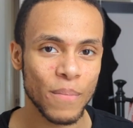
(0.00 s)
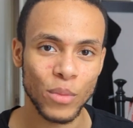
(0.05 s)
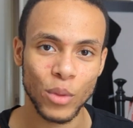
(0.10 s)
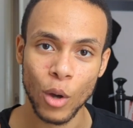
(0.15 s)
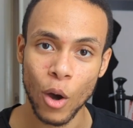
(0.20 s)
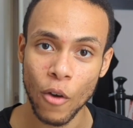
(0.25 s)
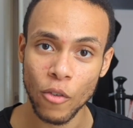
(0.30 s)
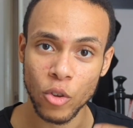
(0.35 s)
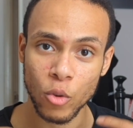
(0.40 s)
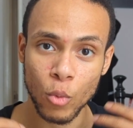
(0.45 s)

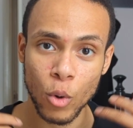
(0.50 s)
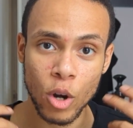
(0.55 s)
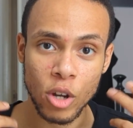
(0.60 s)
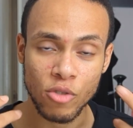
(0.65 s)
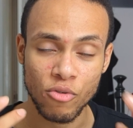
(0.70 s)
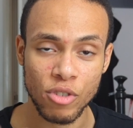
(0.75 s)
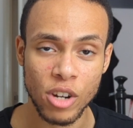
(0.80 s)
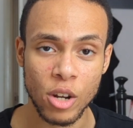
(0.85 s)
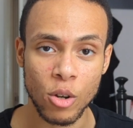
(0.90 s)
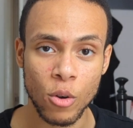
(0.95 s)
After a while, it's
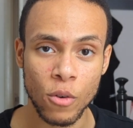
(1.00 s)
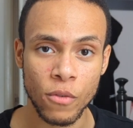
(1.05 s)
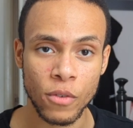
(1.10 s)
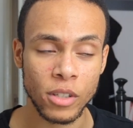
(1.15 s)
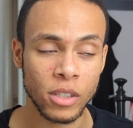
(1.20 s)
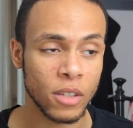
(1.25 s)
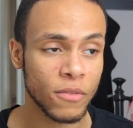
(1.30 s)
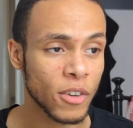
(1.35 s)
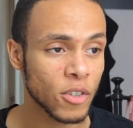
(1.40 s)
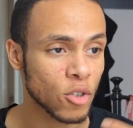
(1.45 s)
written off. It
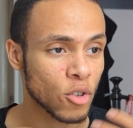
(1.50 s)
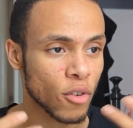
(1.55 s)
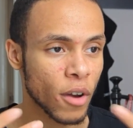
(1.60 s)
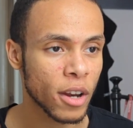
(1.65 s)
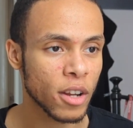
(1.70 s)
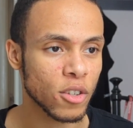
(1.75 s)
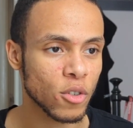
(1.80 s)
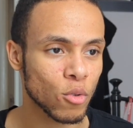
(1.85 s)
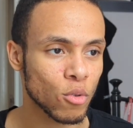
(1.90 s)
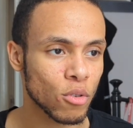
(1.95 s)
doesn't affect your
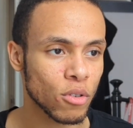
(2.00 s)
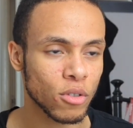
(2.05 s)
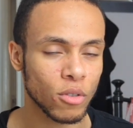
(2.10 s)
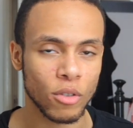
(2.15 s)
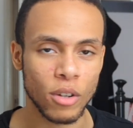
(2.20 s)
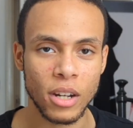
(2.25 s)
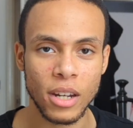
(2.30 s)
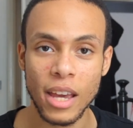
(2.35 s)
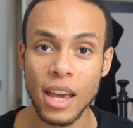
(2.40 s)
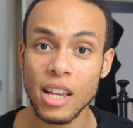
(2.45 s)
credit score, so
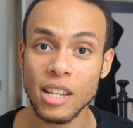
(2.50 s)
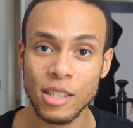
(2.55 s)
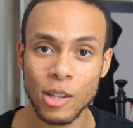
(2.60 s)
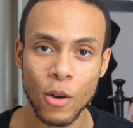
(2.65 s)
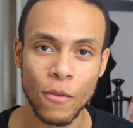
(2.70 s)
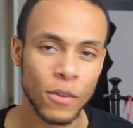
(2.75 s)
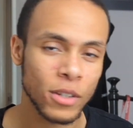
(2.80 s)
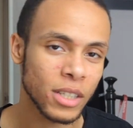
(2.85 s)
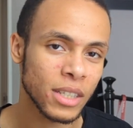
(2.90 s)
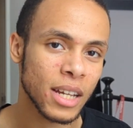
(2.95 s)
the debt
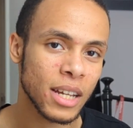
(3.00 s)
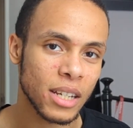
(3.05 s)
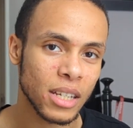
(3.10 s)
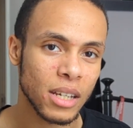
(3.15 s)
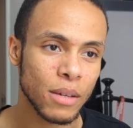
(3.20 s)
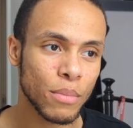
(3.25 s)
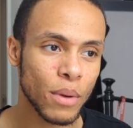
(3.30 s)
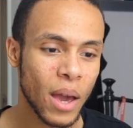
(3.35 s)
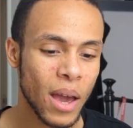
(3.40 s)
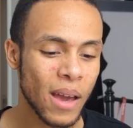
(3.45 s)
itself isn't that
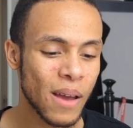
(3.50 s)
deep.